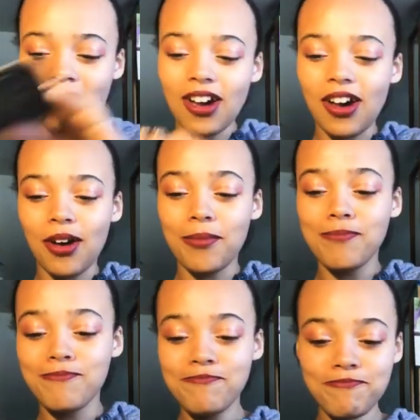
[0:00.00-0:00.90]

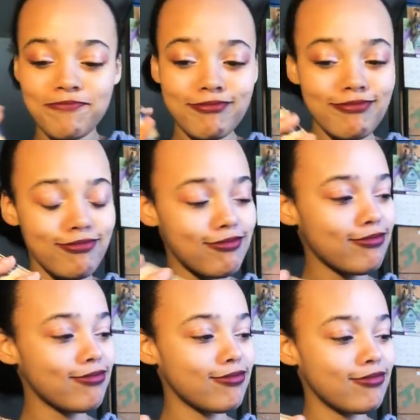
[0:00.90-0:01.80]

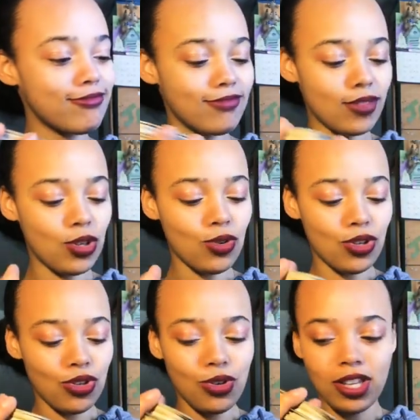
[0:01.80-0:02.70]
You
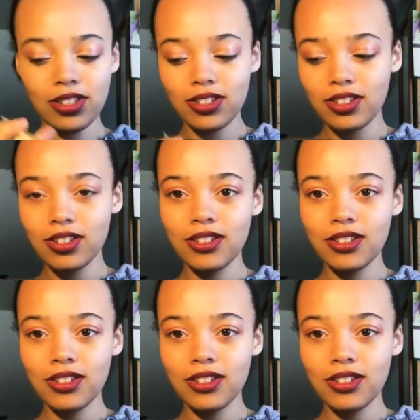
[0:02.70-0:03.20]
can do it.